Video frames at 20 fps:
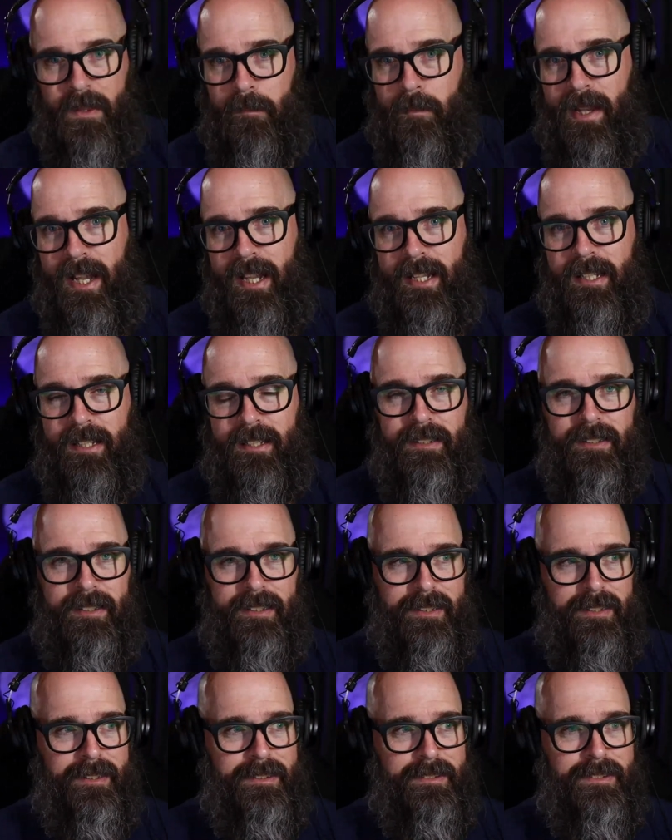back
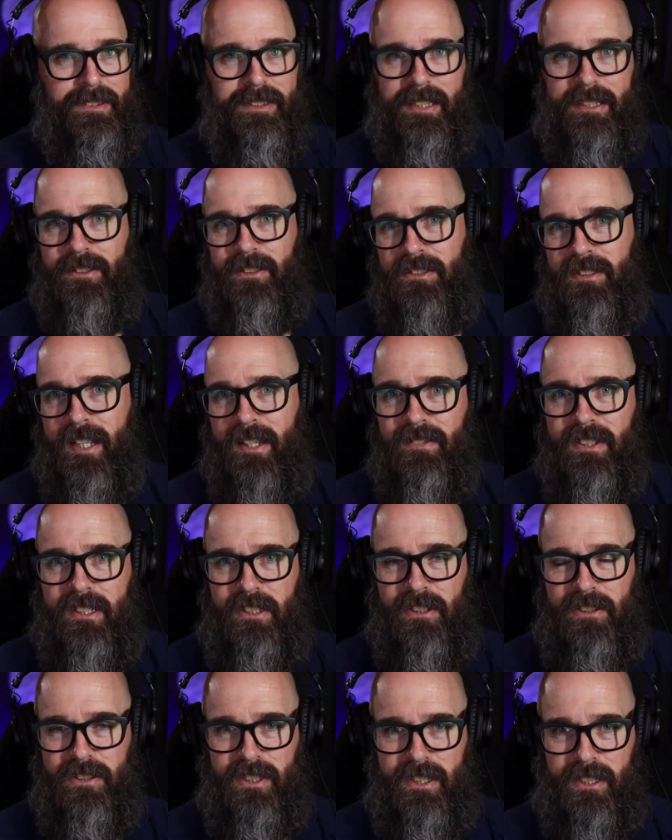uh, six or seven
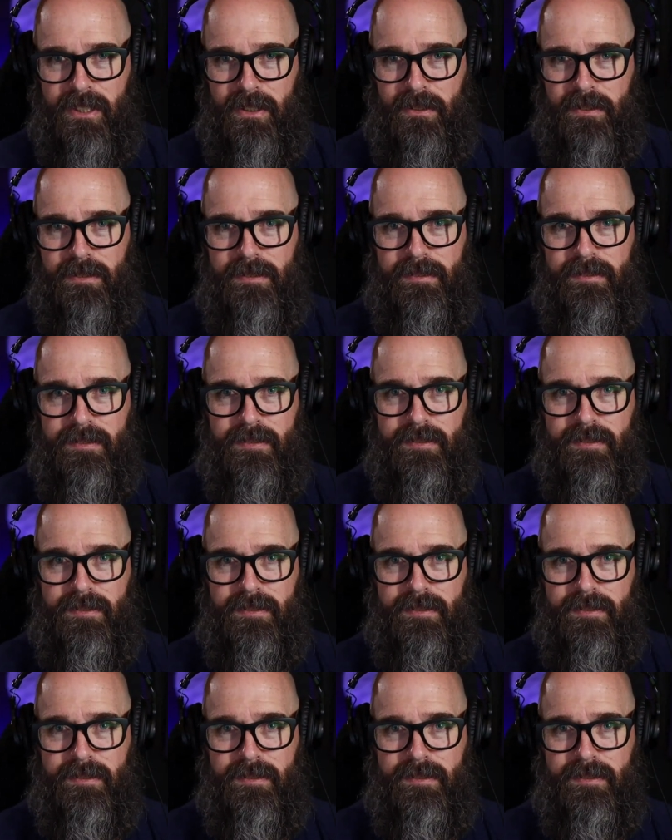years ago.